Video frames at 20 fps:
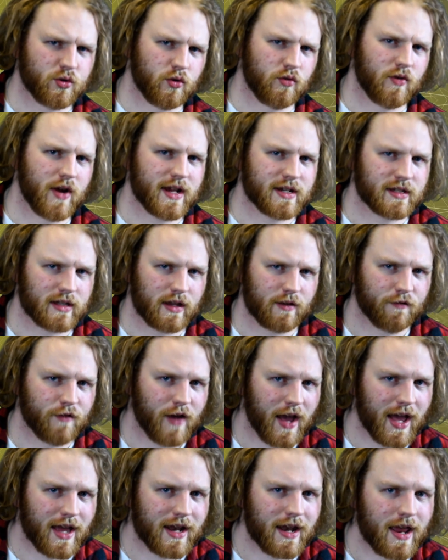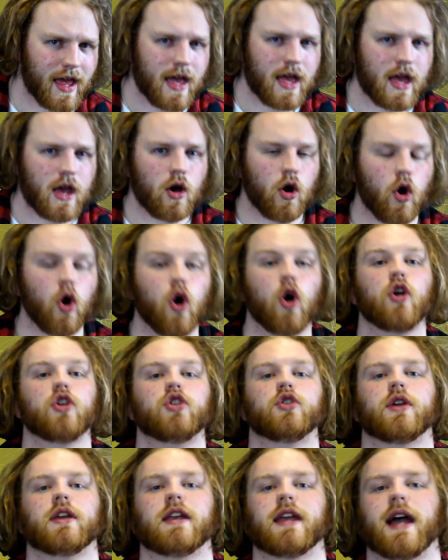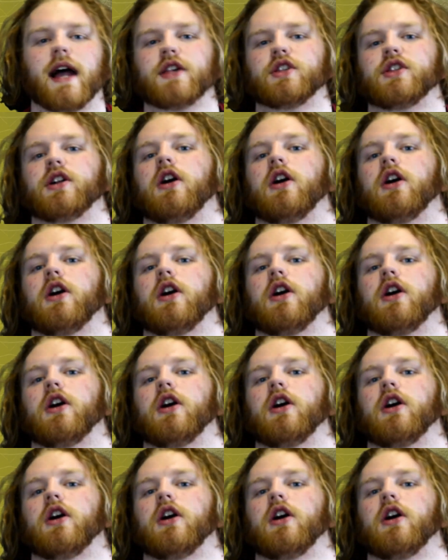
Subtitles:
wrestling fan, or you can catch the